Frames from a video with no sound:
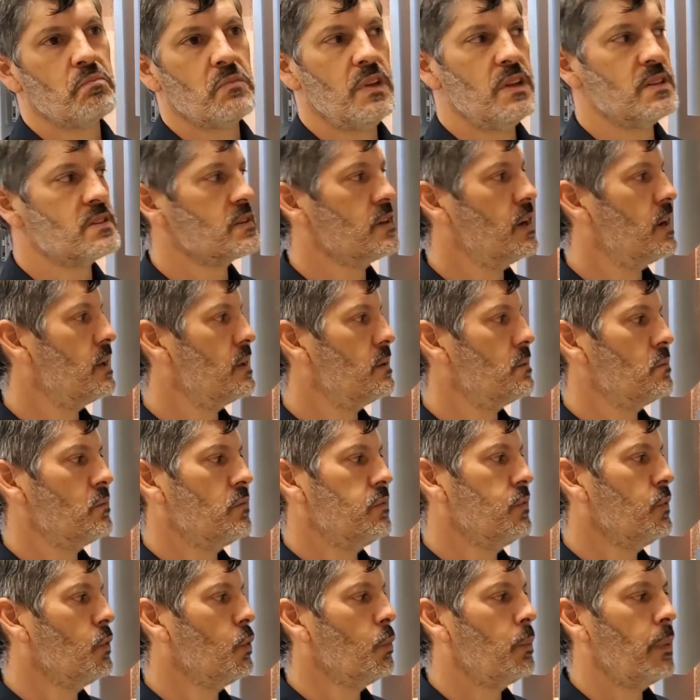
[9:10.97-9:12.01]
it's got
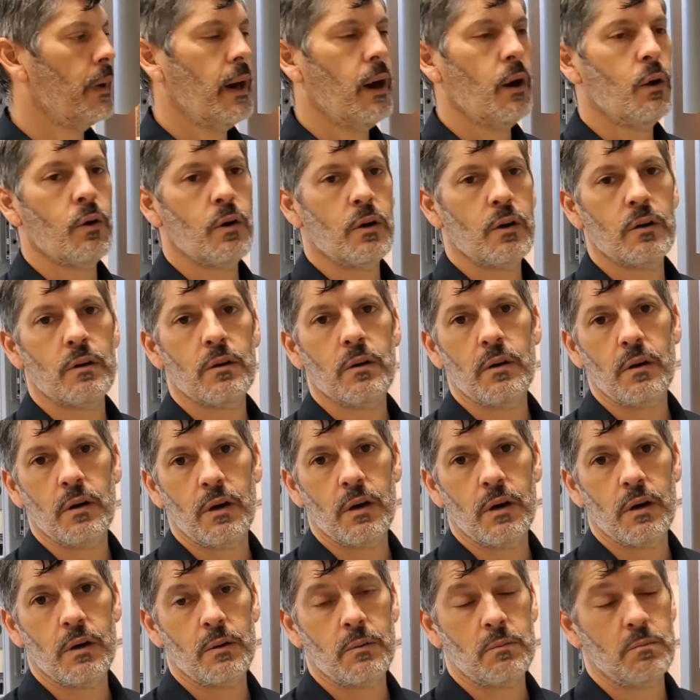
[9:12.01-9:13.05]
full power
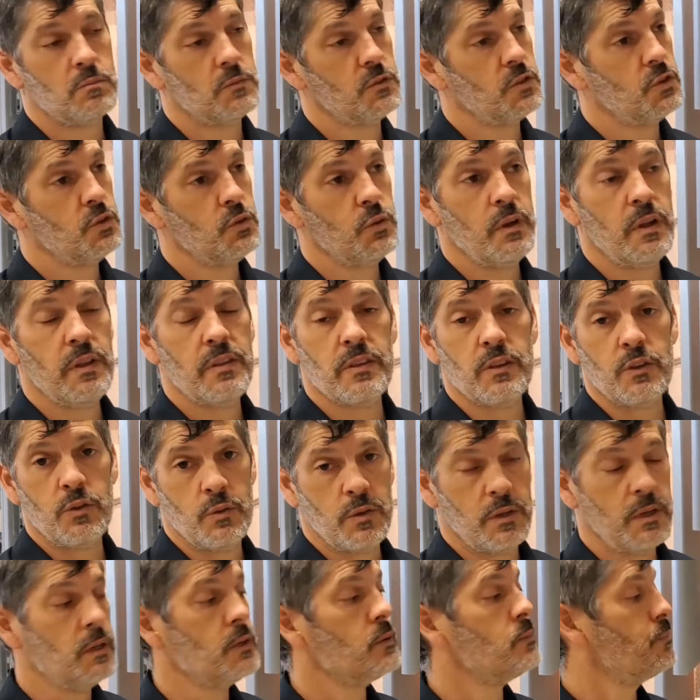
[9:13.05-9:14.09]
to do anything you
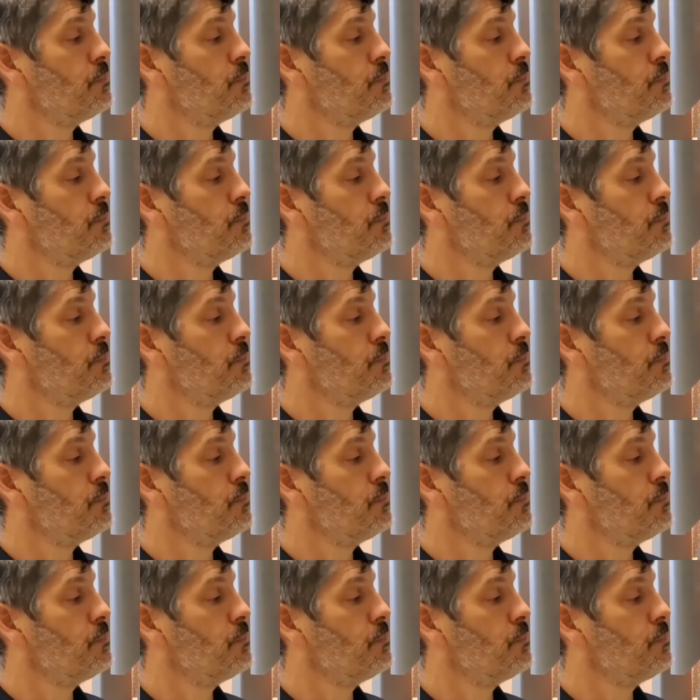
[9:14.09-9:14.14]
need.